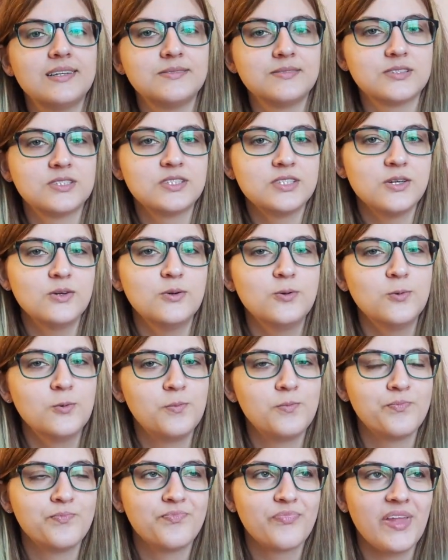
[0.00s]

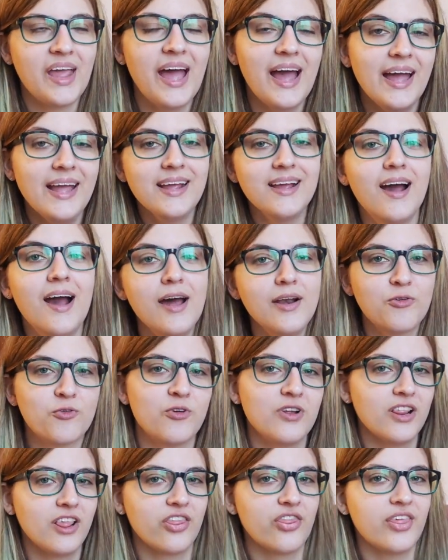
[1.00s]
So I can't
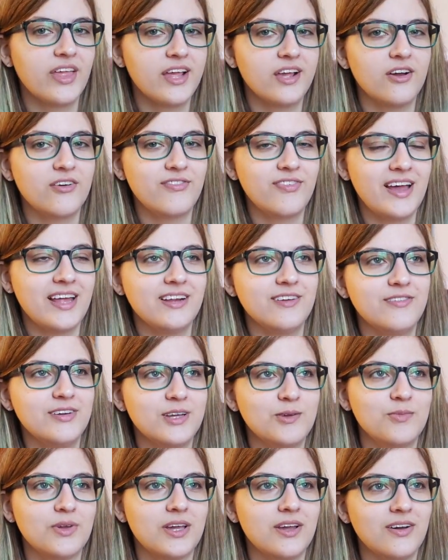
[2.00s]
really think of
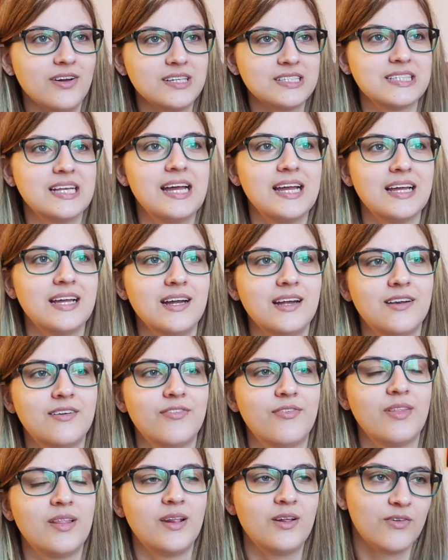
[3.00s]
anything, because I can't
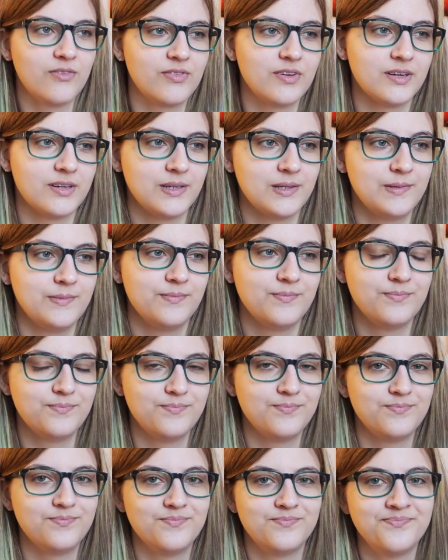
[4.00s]
think of a
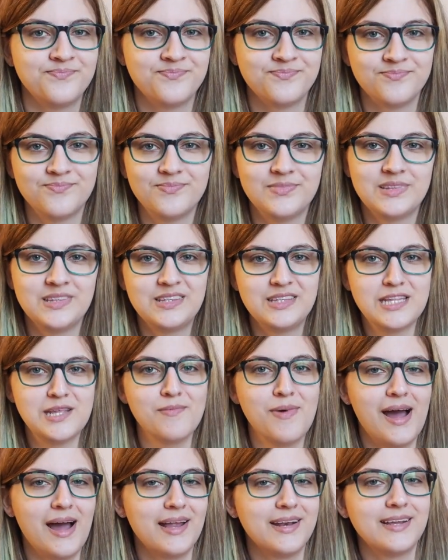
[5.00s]

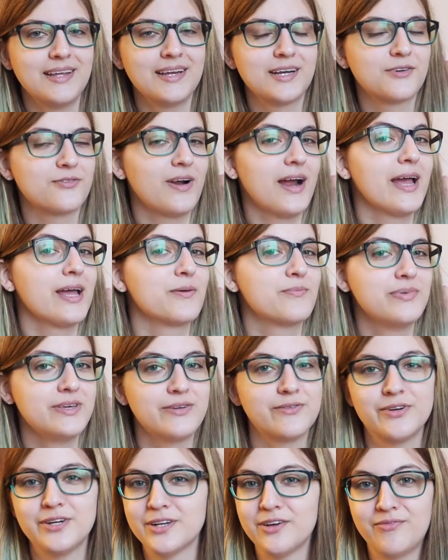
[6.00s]
demanding, trying
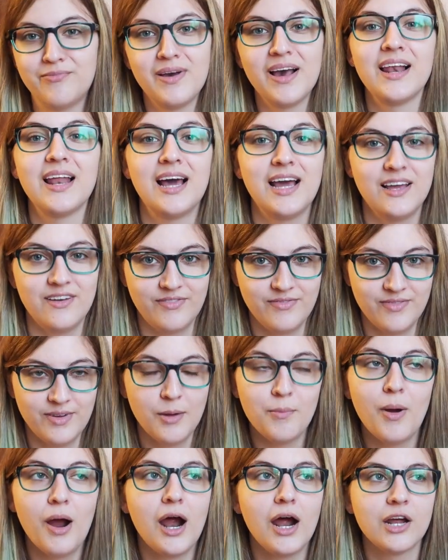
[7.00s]
period of my life
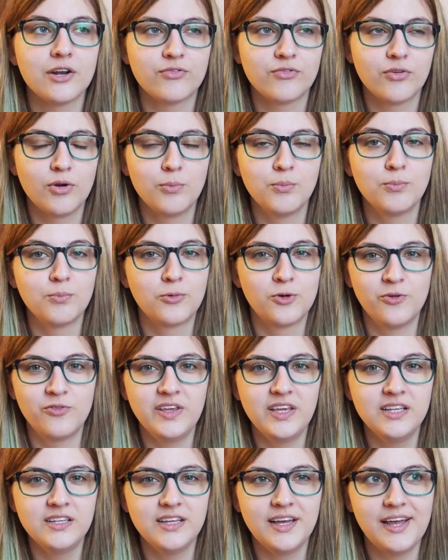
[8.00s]
apart from
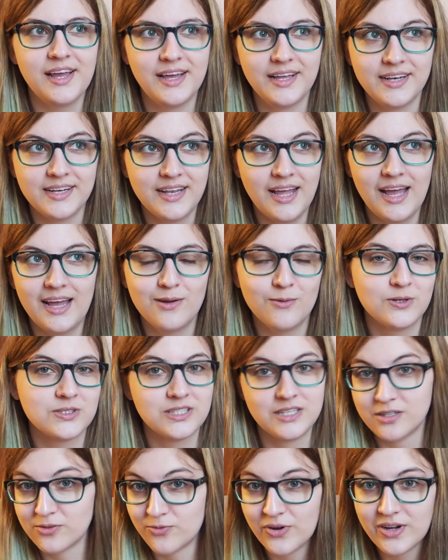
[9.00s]
COVID, and I was
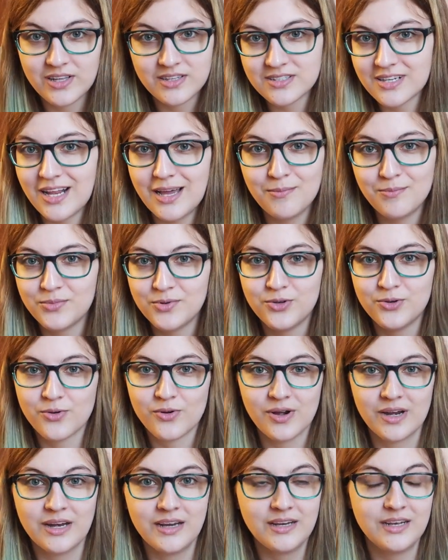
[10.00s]
in a reading slump
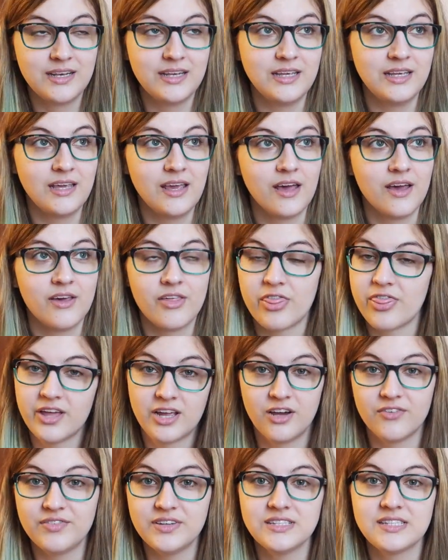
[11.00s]
during the thick
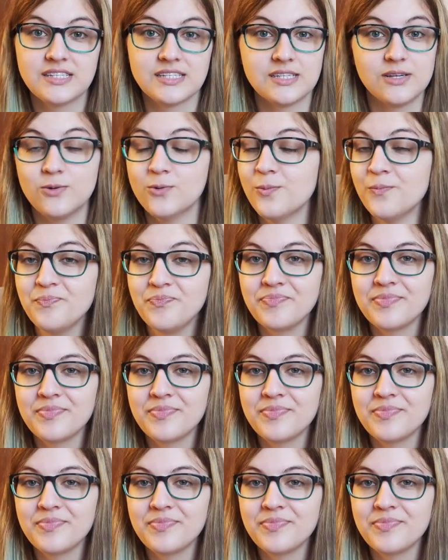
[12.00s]
of it, so.